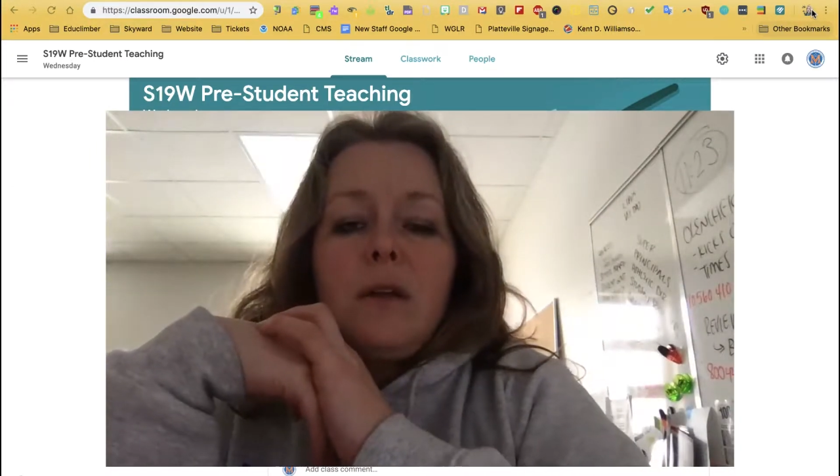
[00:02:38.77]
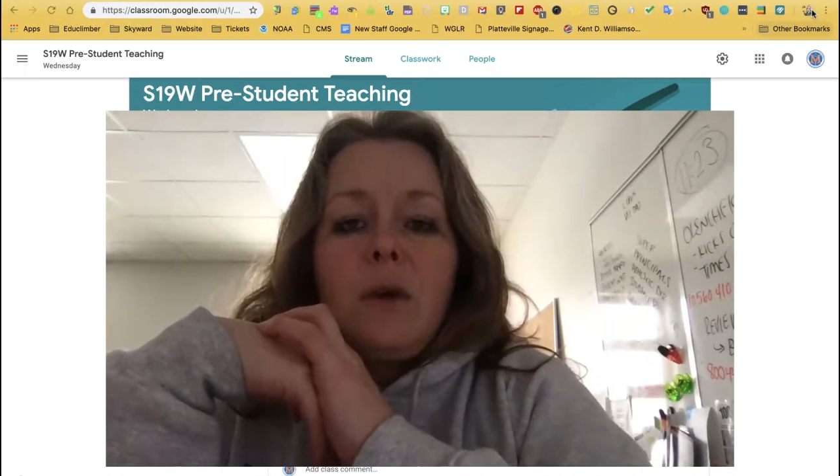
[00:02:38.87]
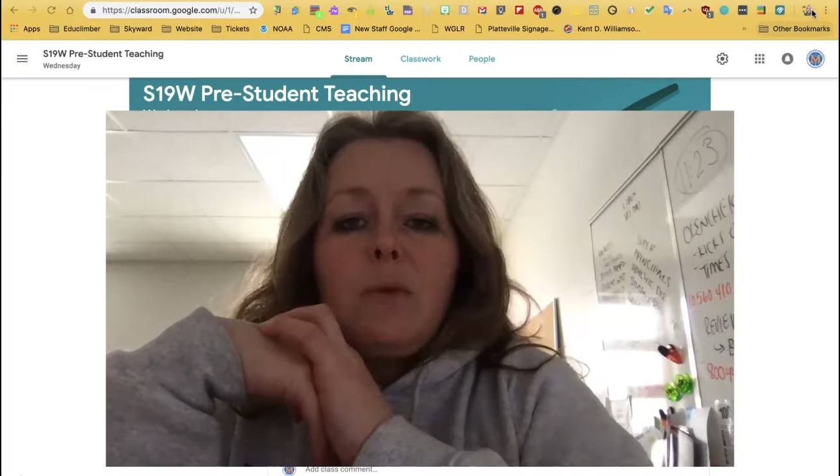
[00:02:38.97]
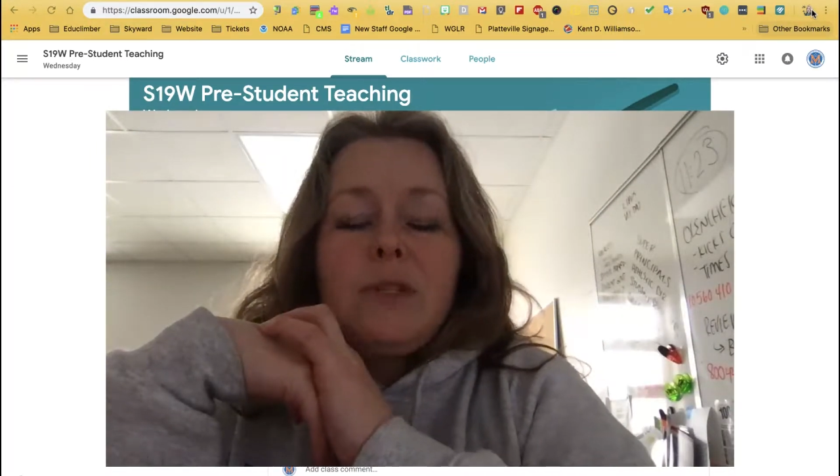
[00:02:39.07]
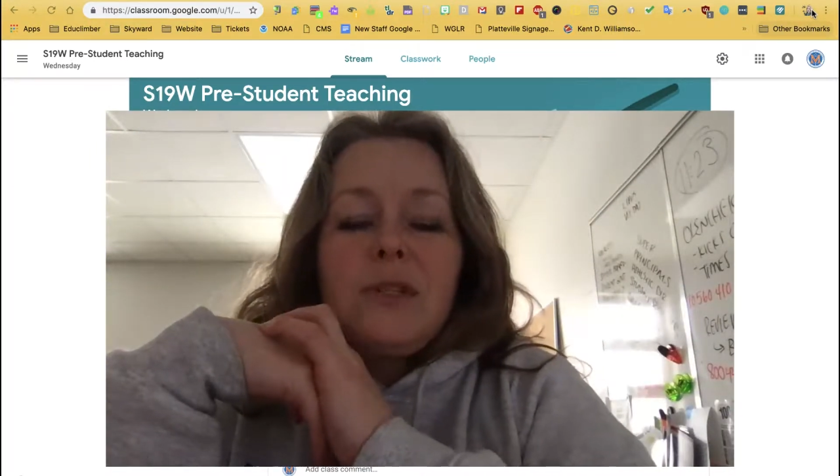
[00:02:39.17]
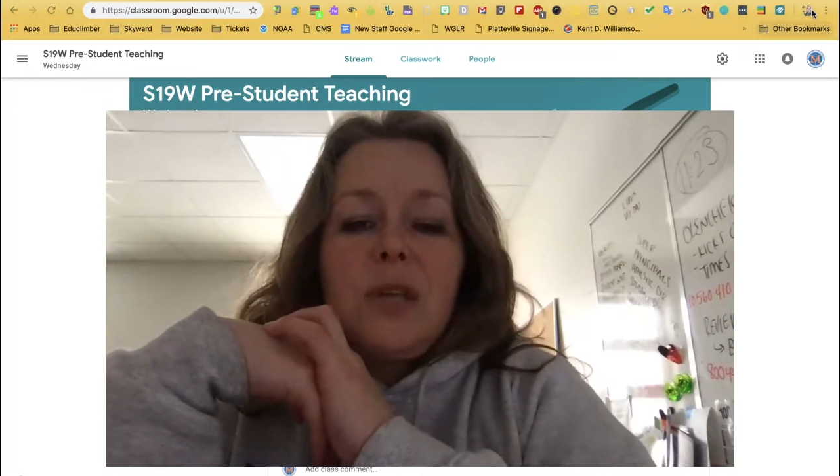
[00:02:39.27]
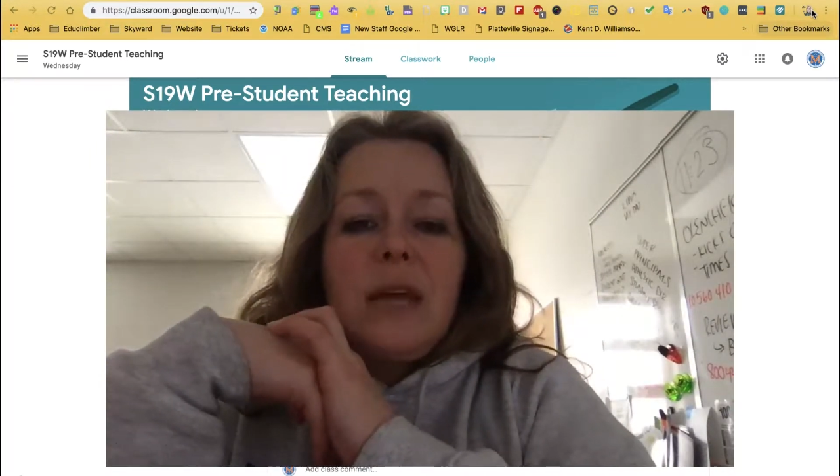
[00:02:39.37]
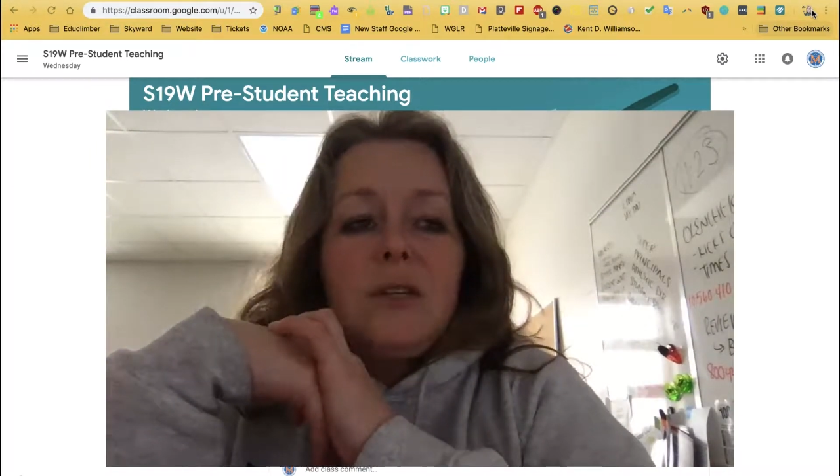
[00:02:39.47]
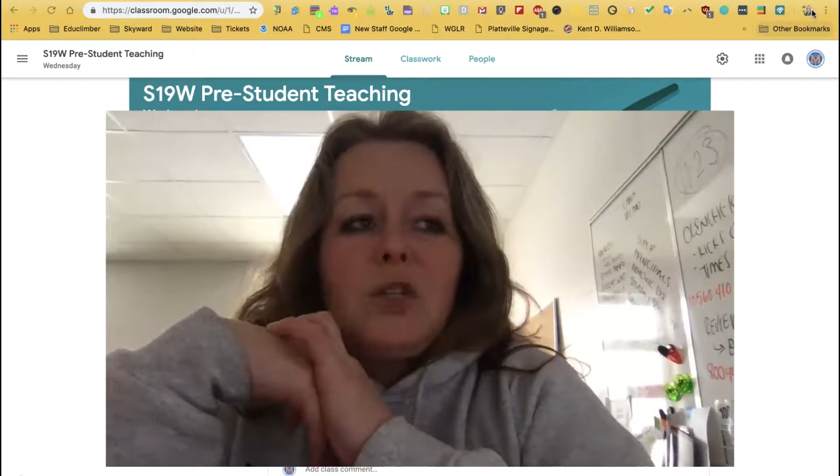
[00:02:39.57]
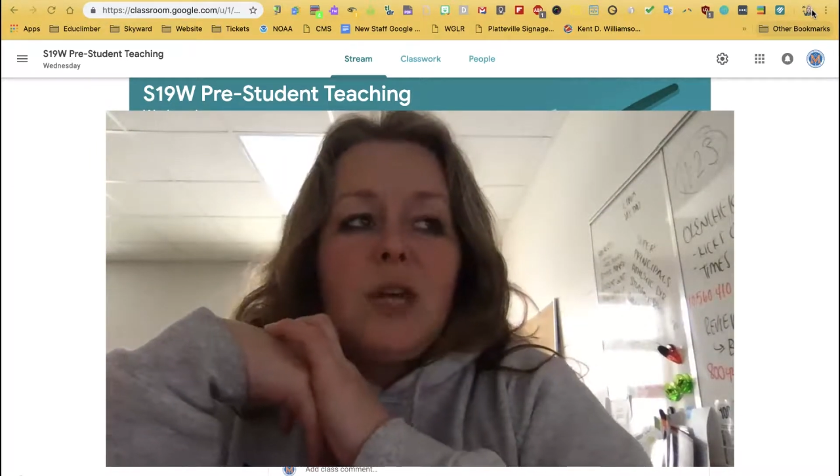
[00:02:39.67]
they would
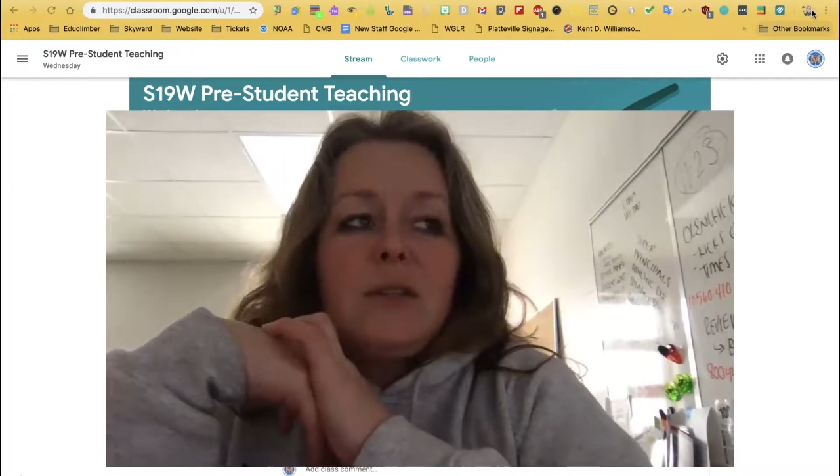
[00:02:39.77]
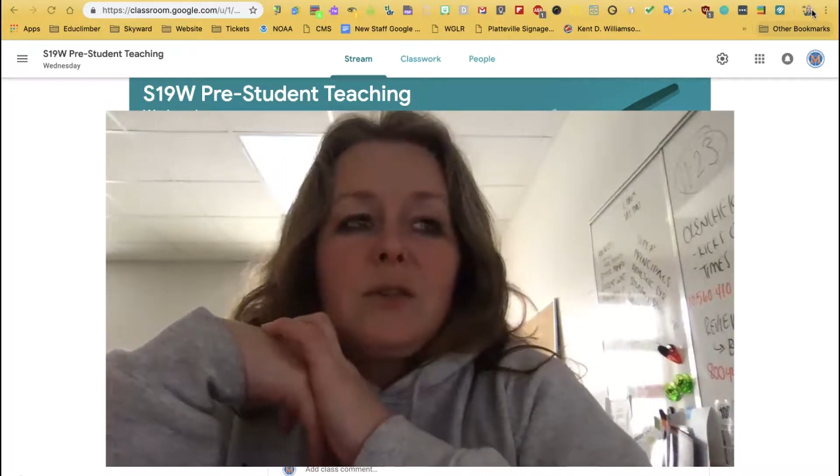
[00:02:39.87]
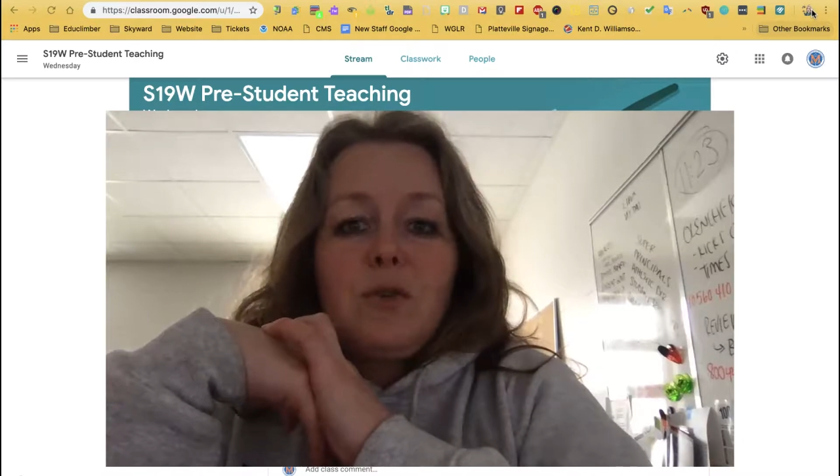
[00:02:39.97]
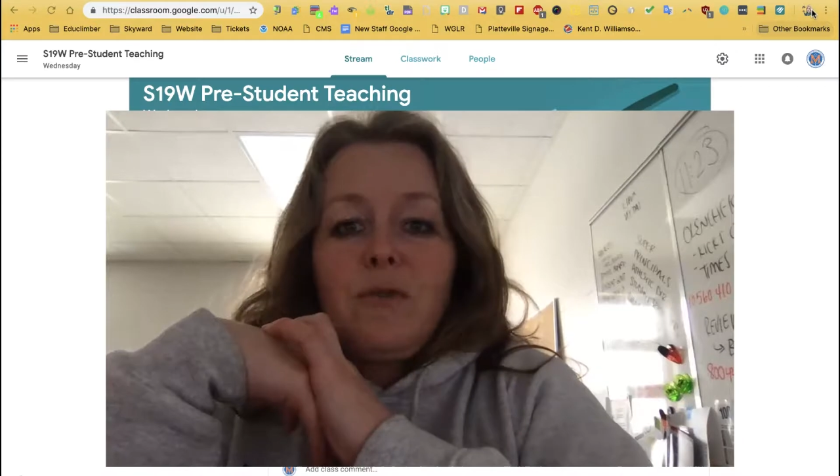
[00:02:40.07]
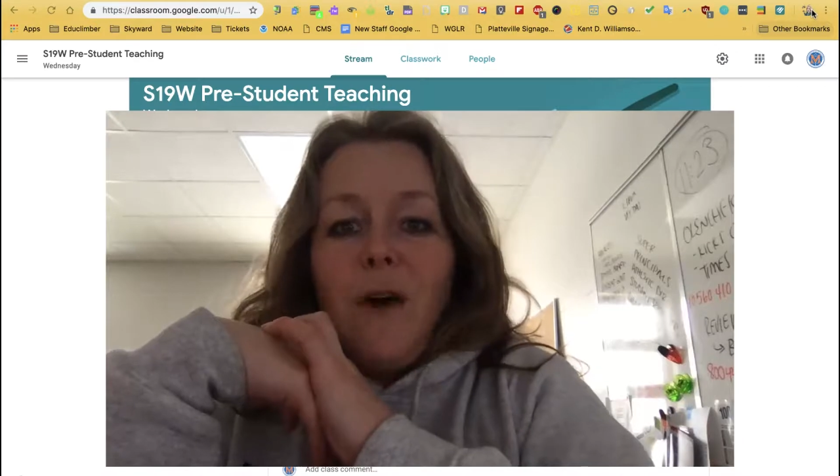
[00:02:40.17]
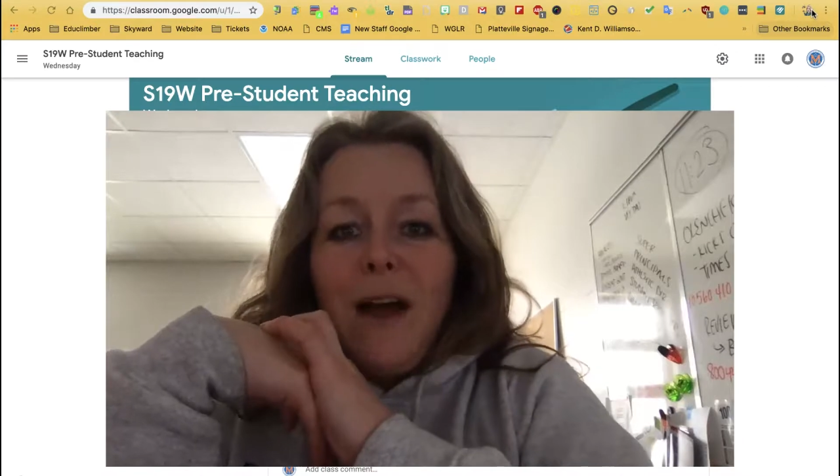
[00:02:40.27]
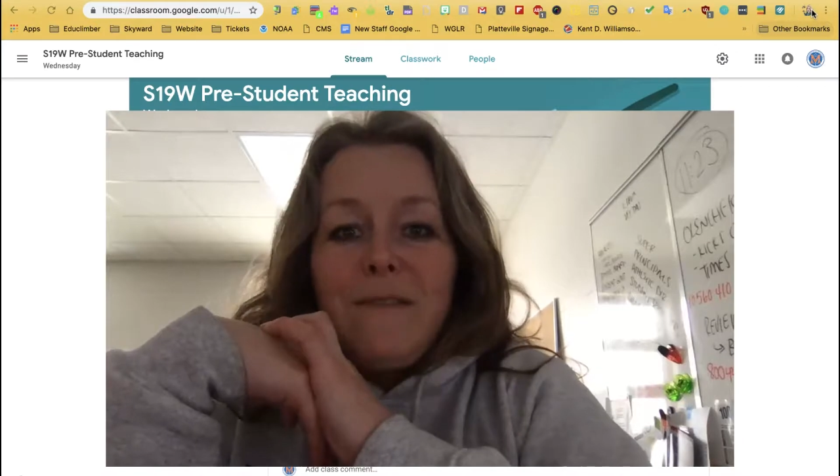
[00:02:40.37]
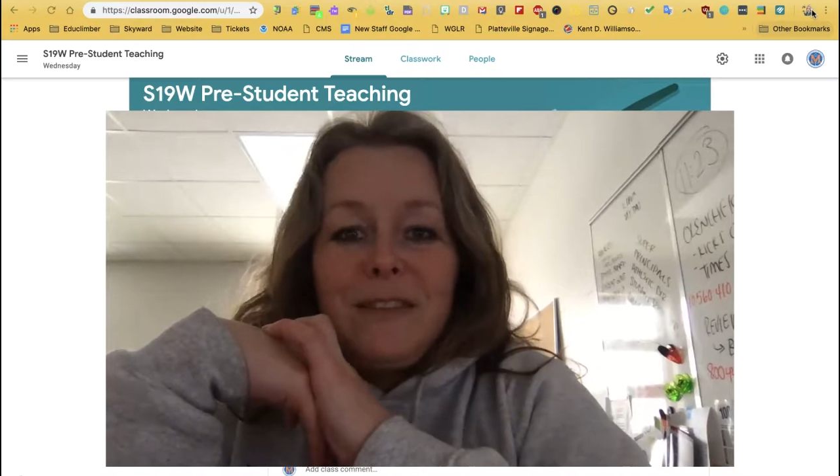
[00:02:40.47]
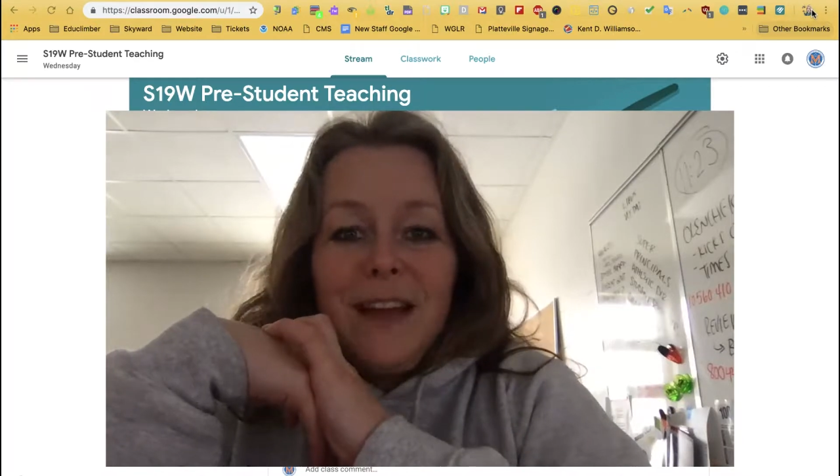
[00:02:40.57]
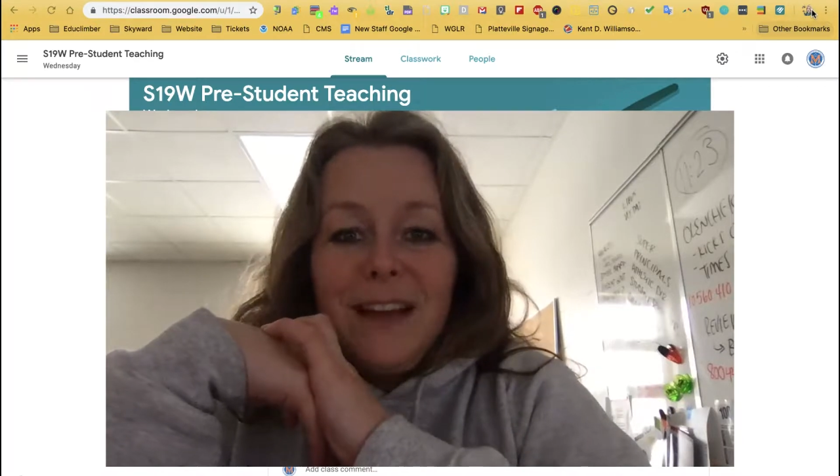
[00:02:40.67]
stand a chance
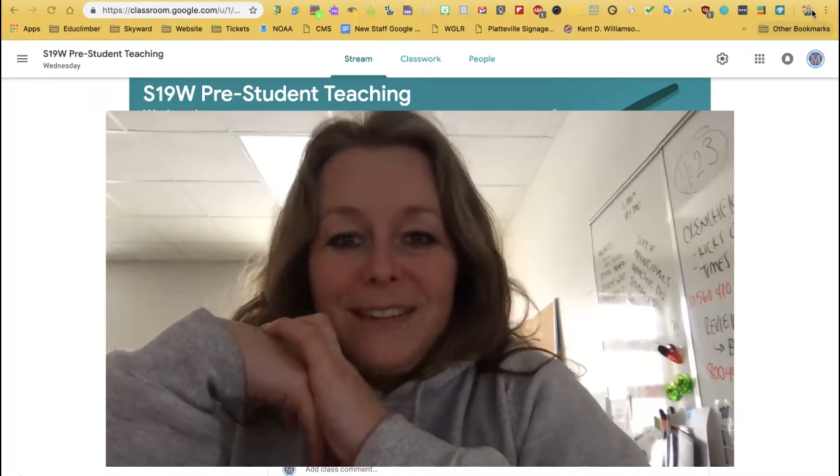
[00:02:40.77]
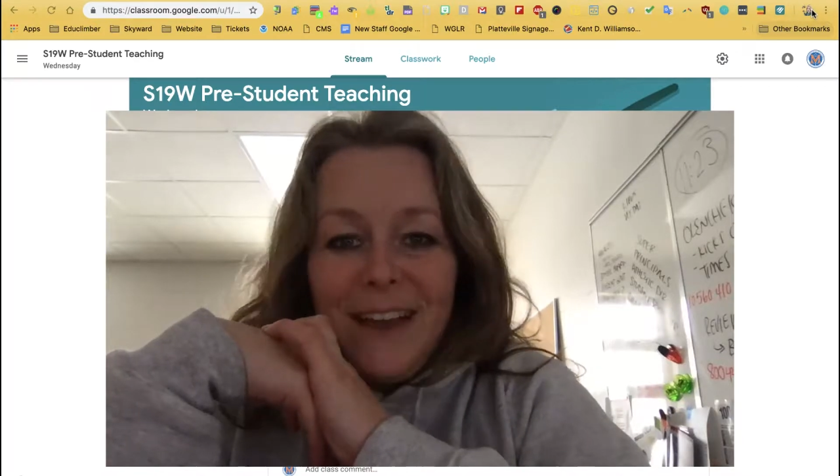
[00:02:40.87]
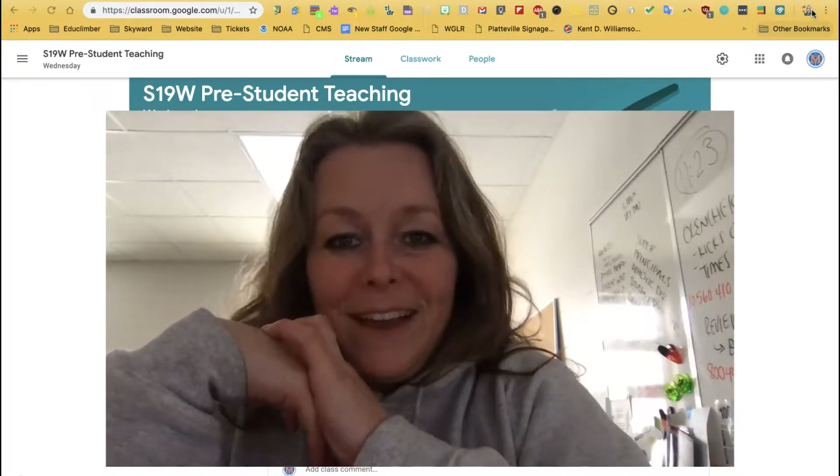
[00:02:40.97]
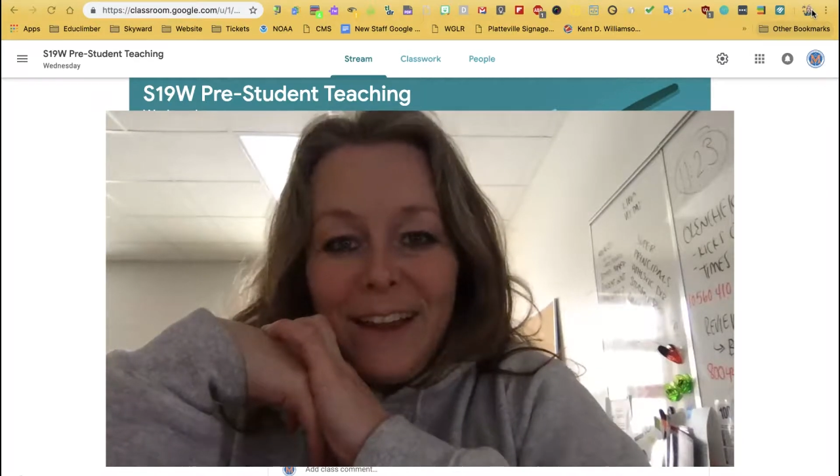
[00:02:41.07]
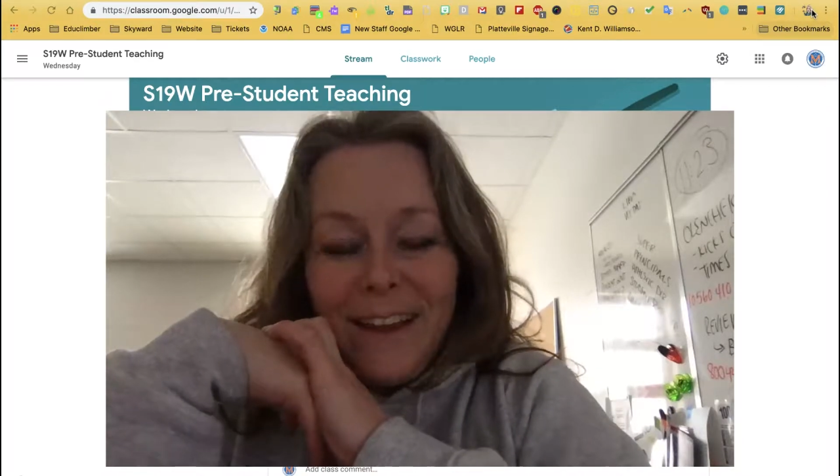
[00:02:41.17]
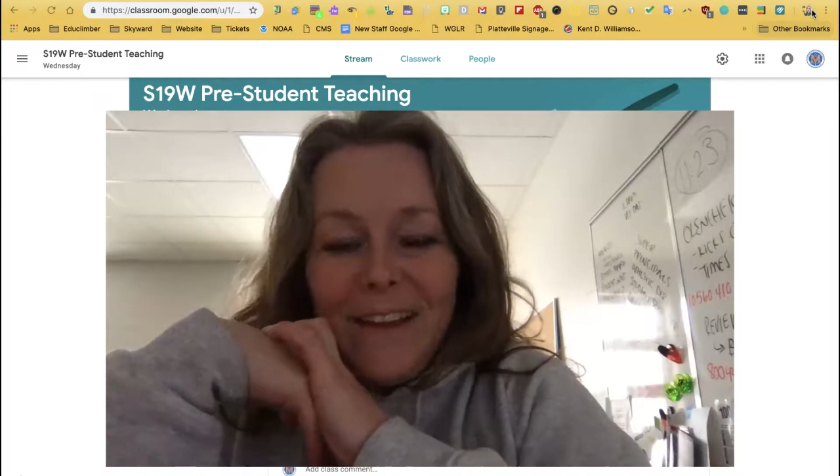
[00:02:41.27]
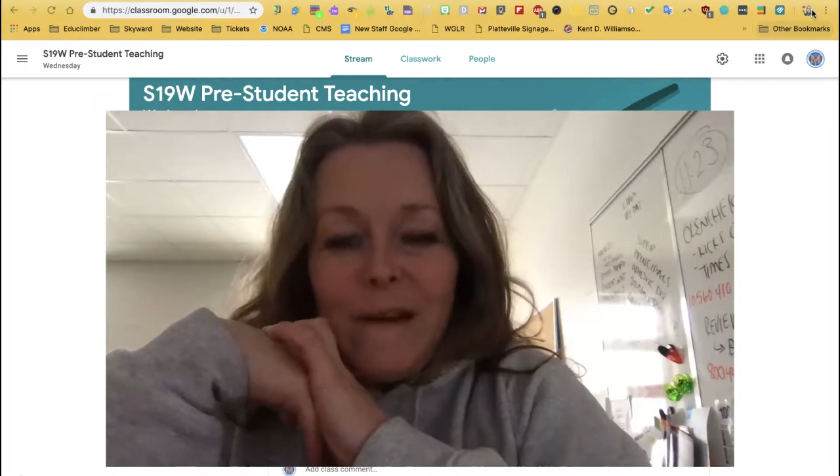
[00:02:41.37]
surviving that day.